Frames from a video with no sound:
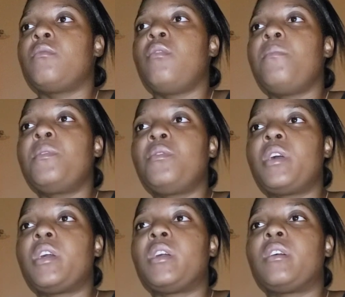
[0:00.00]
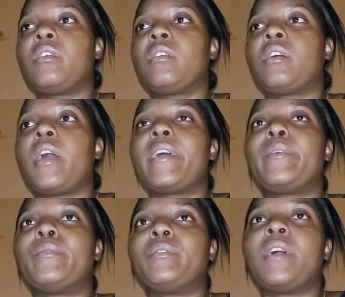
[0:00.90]
I'm go there, God
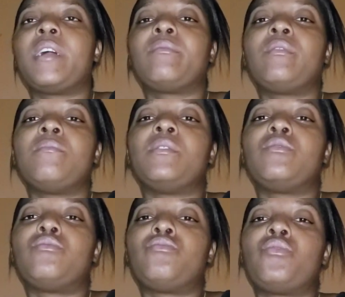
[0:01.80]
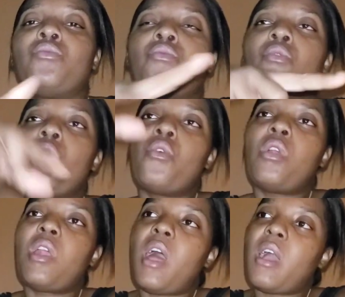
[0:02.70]
good, God give me 2
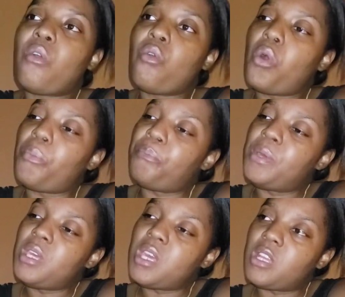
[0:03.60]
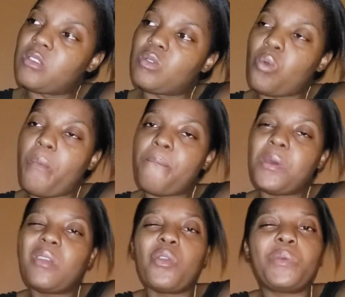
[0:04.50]
long hour pain, 2
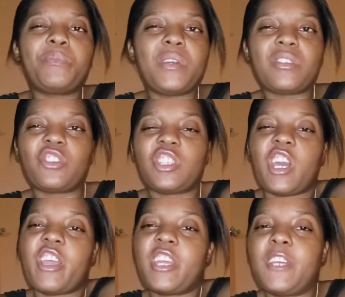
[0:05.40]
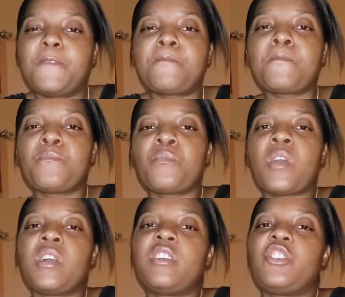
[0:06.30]
big hour pain. So she stay right then.
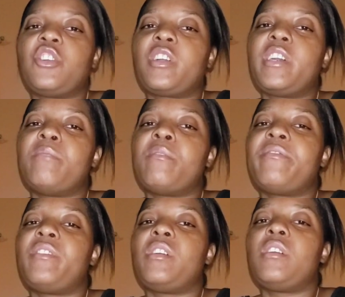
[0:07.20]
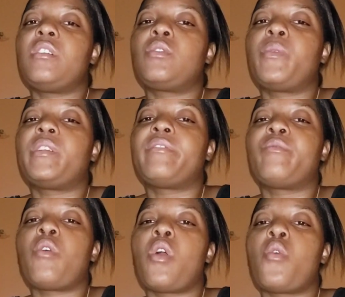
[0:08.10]
She'll keep me for
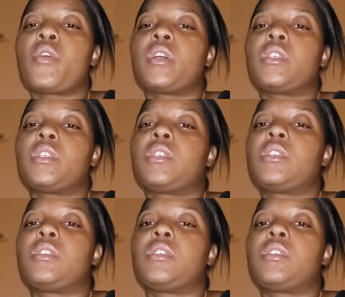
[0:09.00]
24 hours.